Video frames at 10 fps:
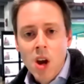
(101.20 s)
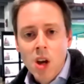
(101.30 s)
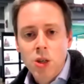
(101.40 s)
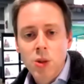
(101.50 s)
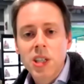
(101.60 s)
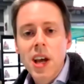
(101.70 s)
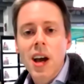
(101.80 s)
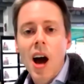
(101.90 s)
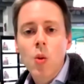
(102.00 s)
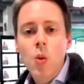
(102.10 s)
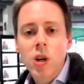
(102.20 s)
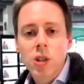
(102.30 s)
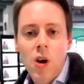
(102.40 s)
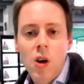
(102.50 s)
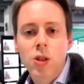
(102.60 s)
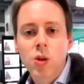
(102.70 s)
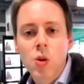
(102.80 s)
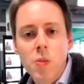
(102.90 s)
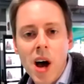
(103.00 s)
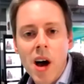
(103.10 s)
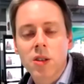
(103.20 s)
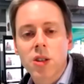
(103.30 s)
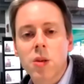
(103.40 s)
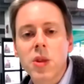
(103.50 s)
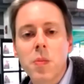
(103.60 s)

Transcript: So, today I want to talk to you about some of the